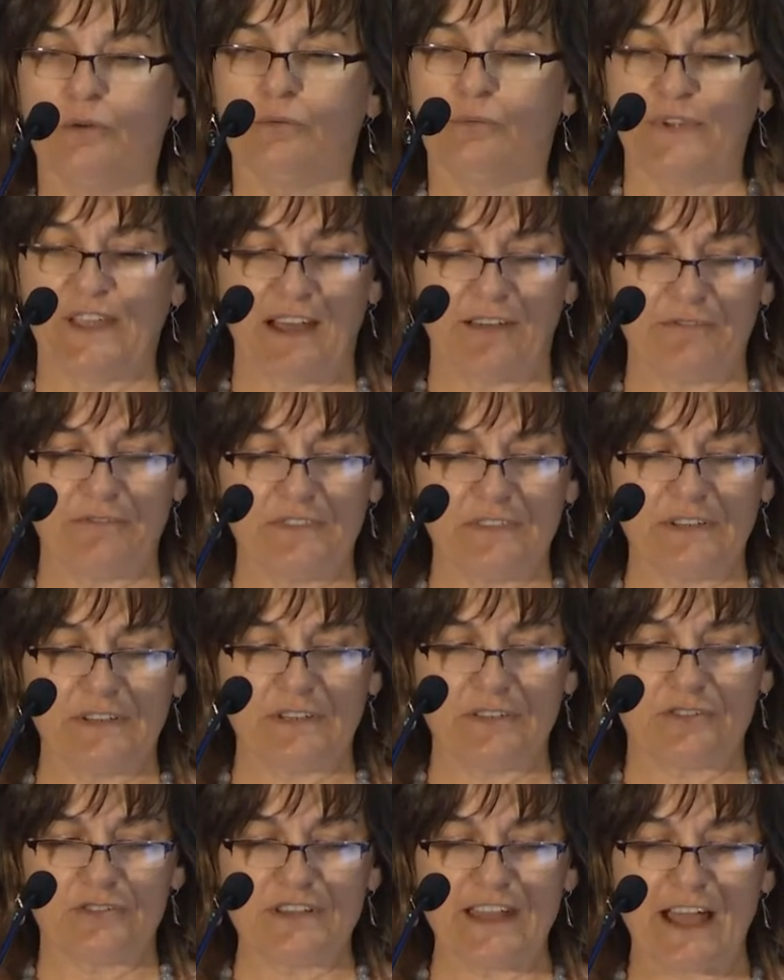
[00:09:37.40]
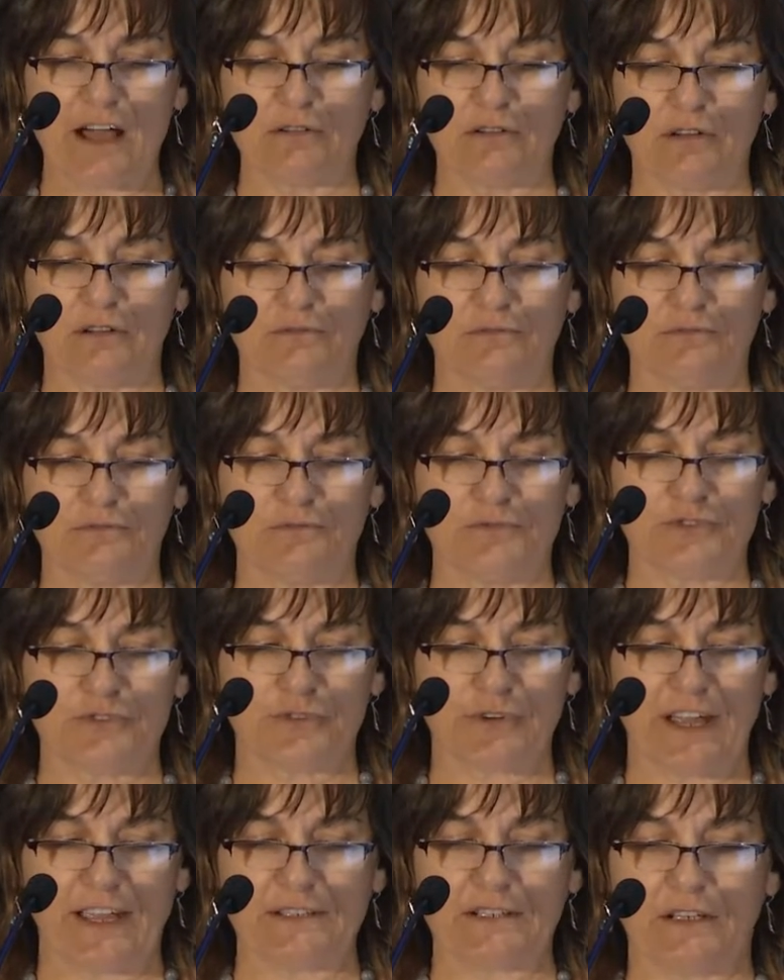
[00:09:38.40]
We have now
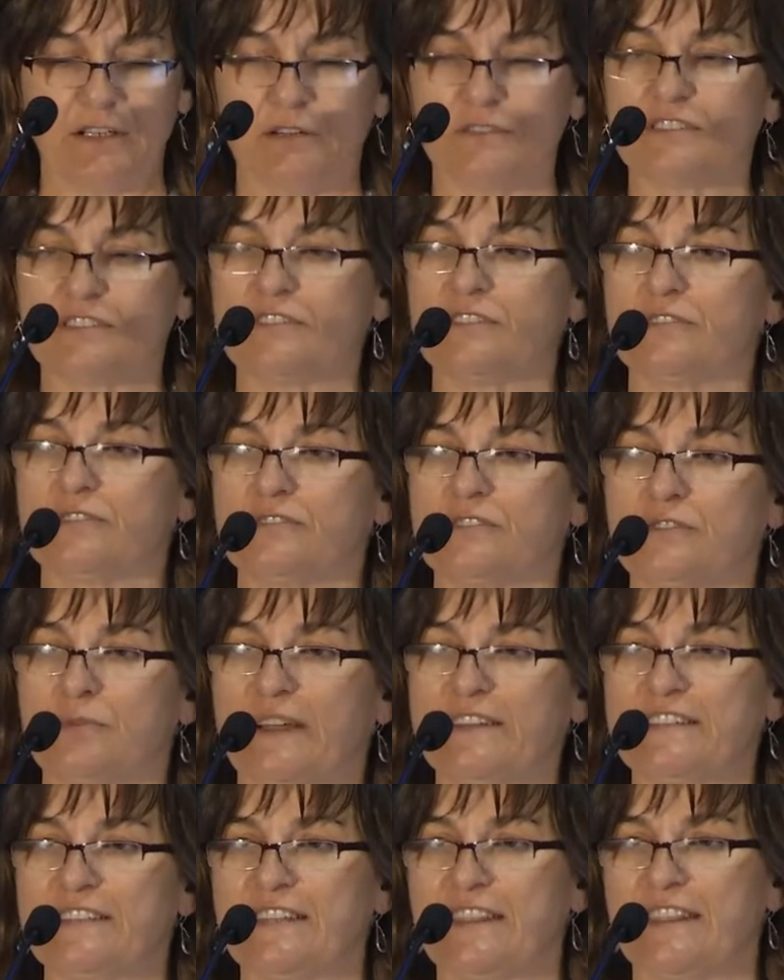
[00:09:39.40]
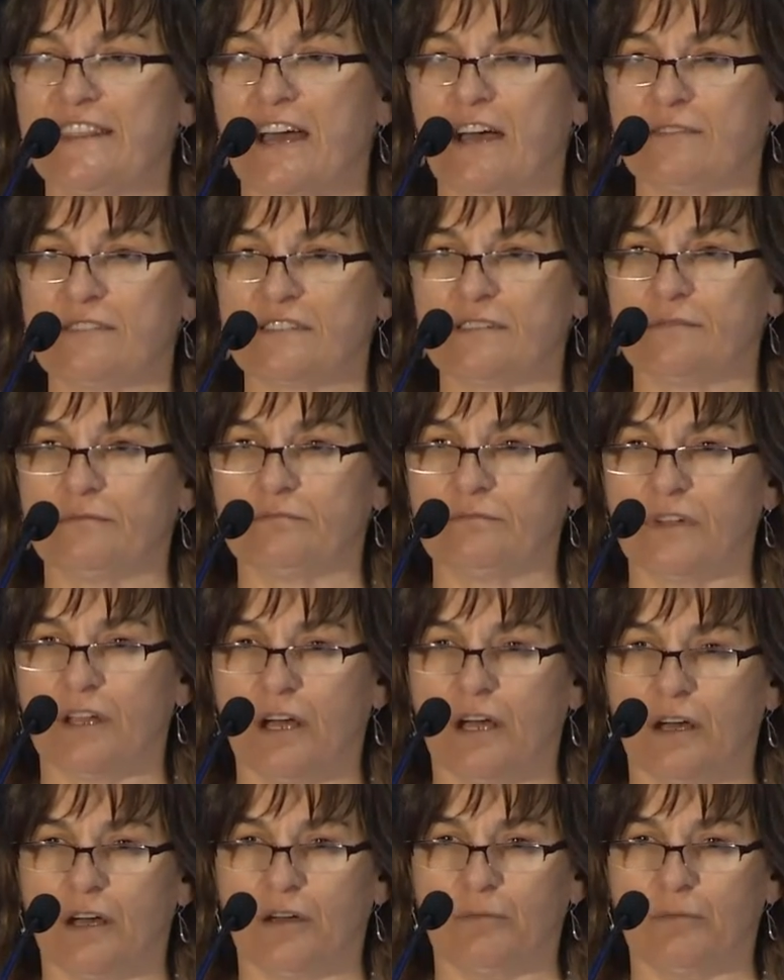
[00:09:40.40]
trained close to 20,000